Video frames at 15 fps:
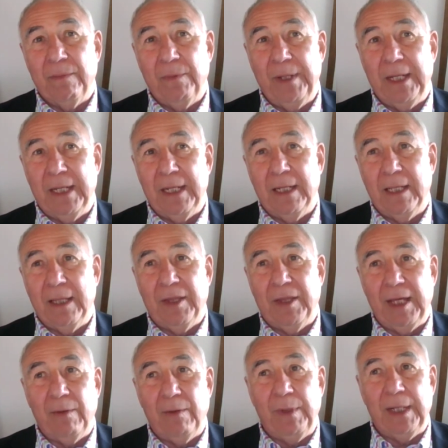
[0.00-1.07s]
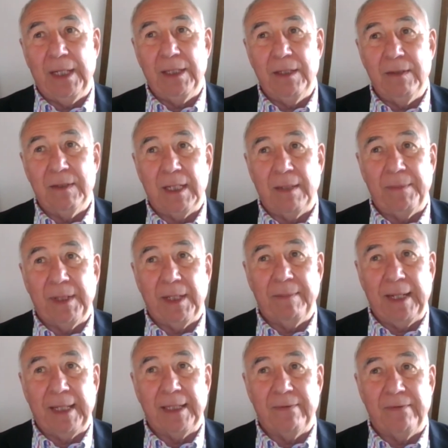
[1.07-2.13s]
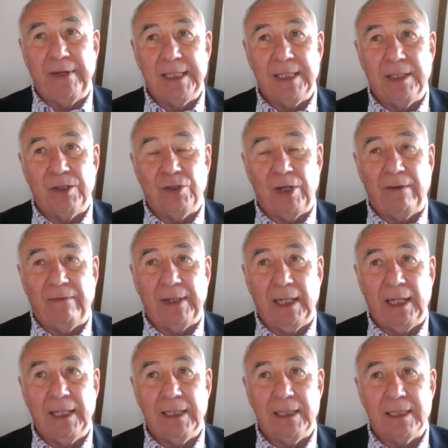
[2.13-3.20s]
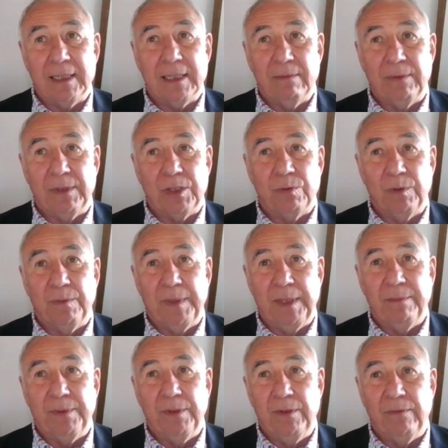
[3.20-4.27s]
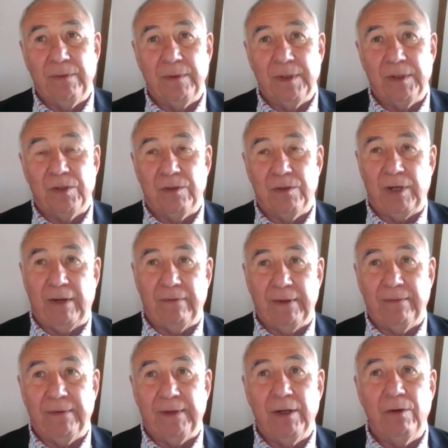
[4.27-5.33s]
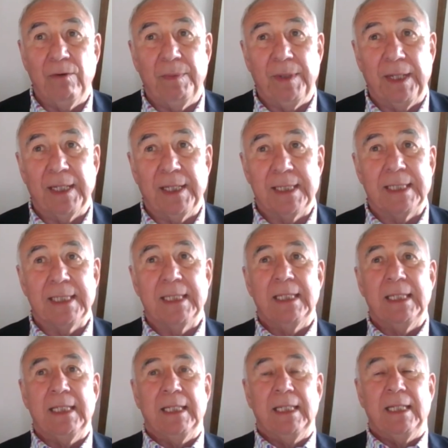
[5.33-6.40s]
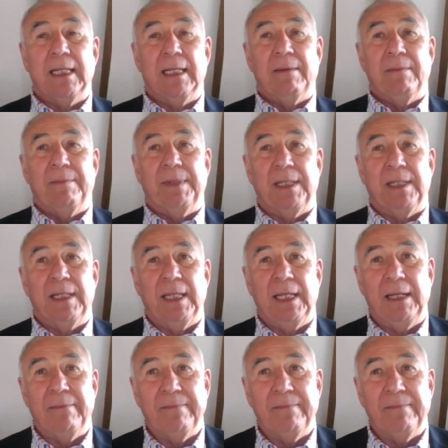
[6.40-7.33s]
We think we can do something about the phasing of the traffic lights, which would improve the traffic flow, but the